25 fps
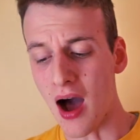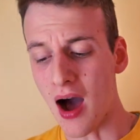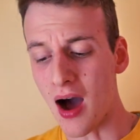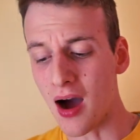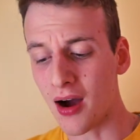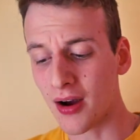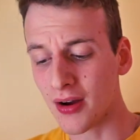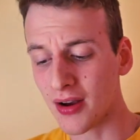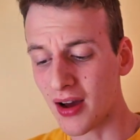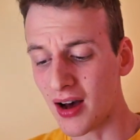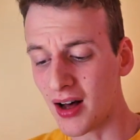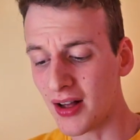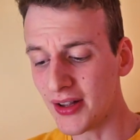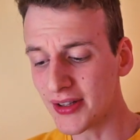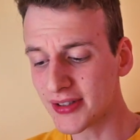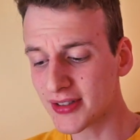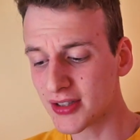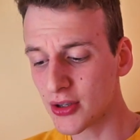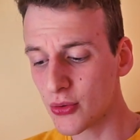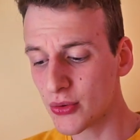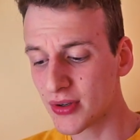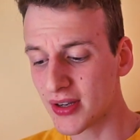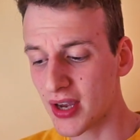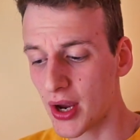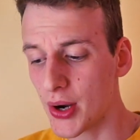are
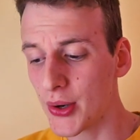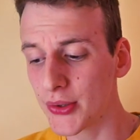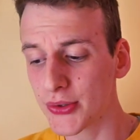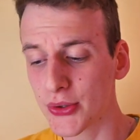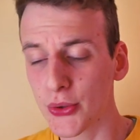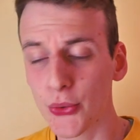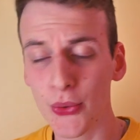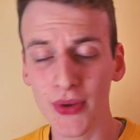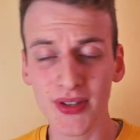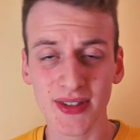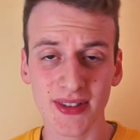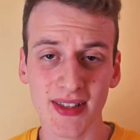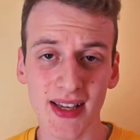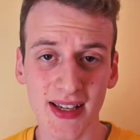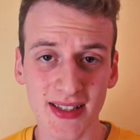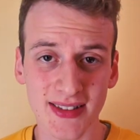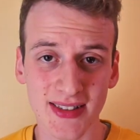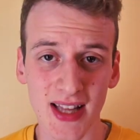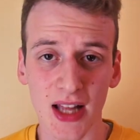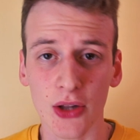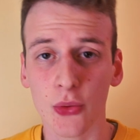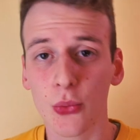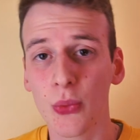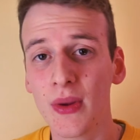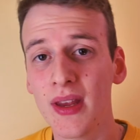also characteristics
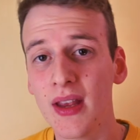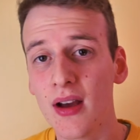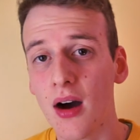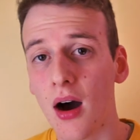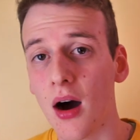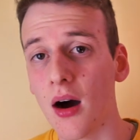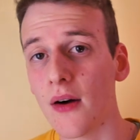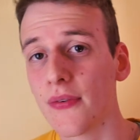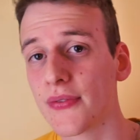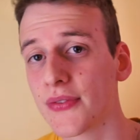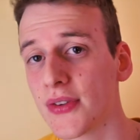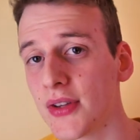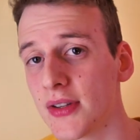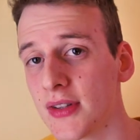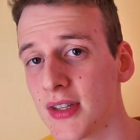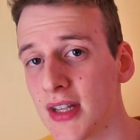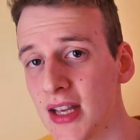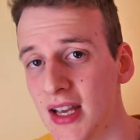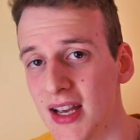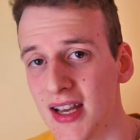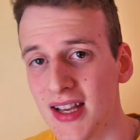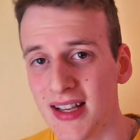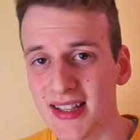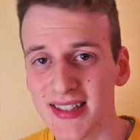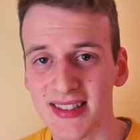that we
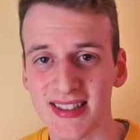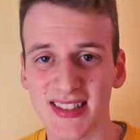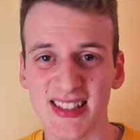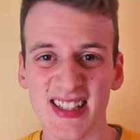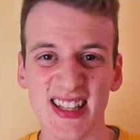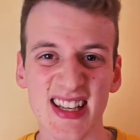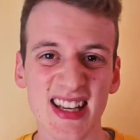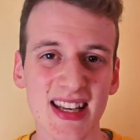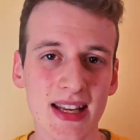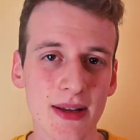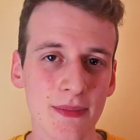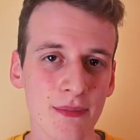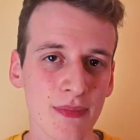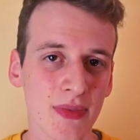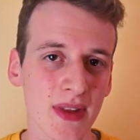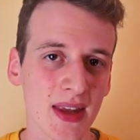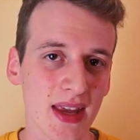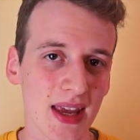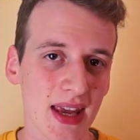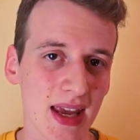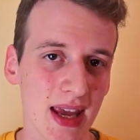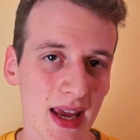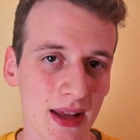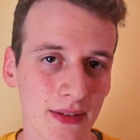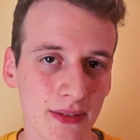often see
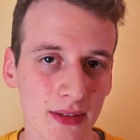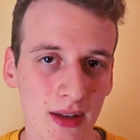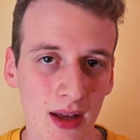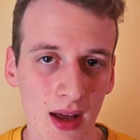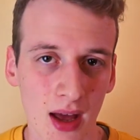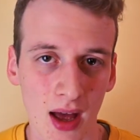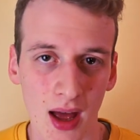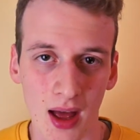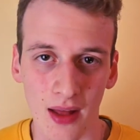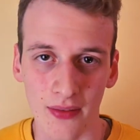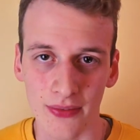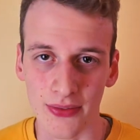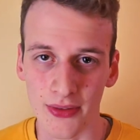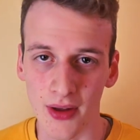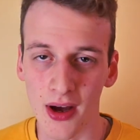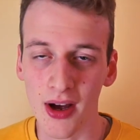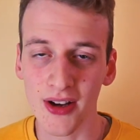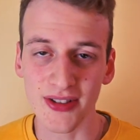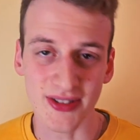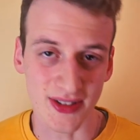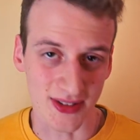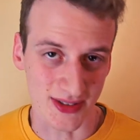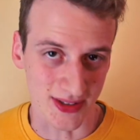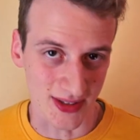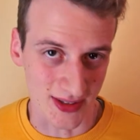in
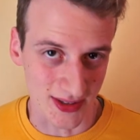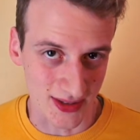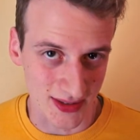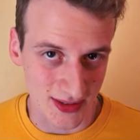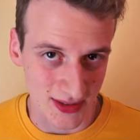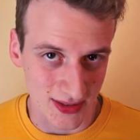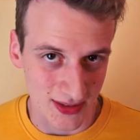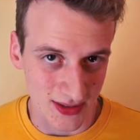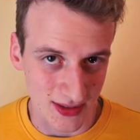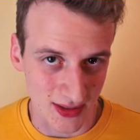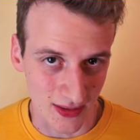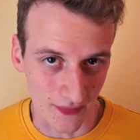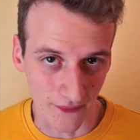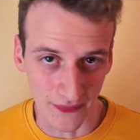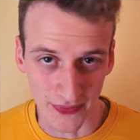narcissists.